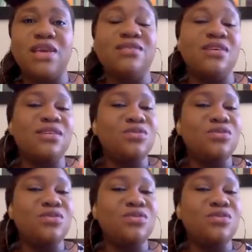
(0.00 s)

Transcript: Kickstart.